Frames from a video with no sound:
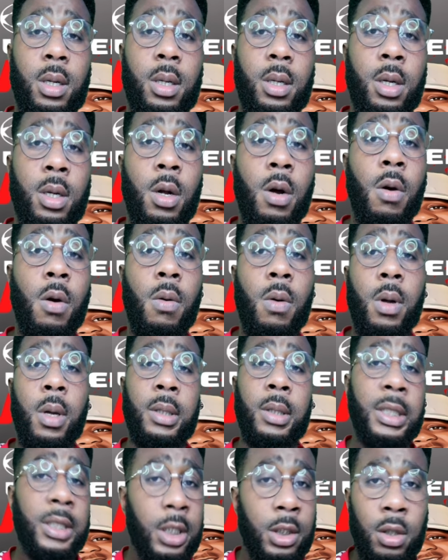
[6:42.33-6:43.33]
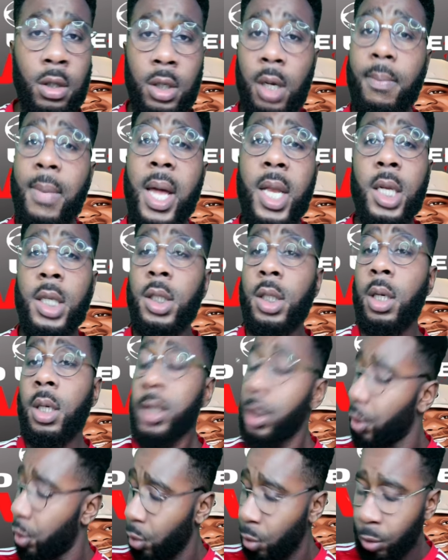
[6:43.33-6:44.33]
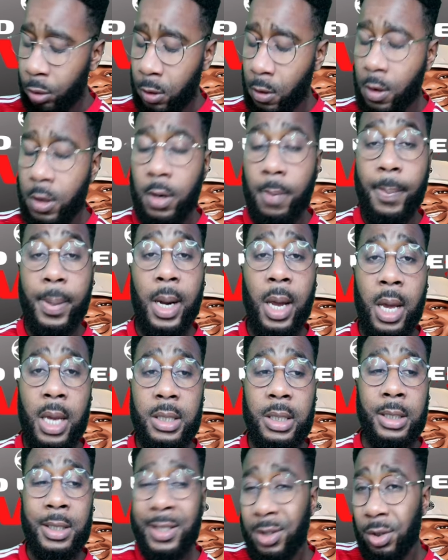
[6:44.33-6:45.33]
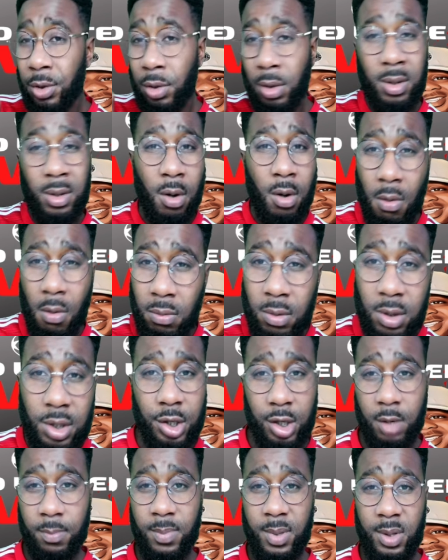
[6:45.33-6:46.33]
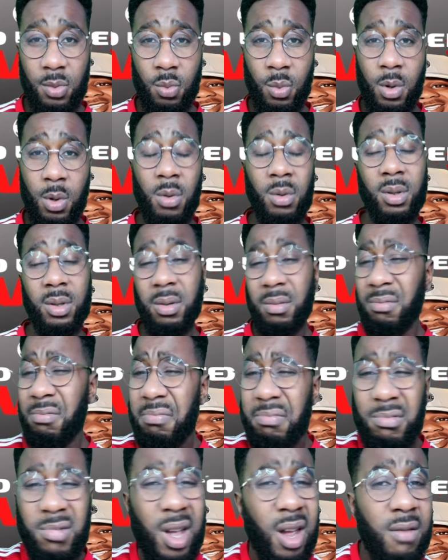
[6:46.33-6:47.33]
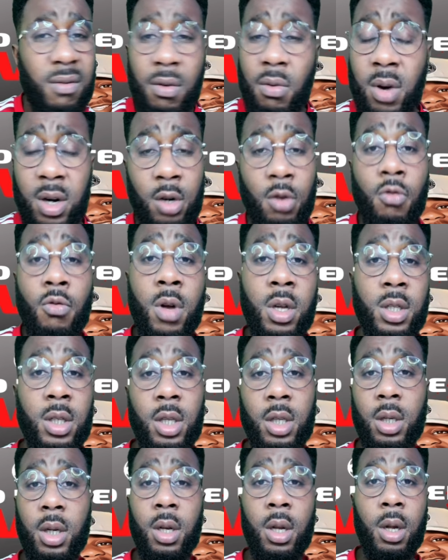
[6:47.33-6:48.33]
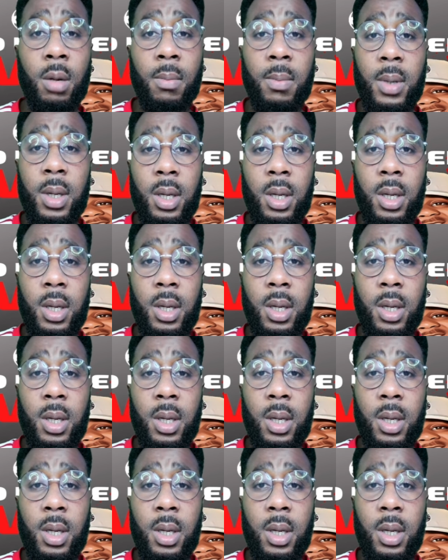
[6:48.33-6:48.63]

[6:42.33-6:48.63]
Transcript: No, this is on the manager, this is also on the players, and this is on the ownership as well. Everyone who runs this club.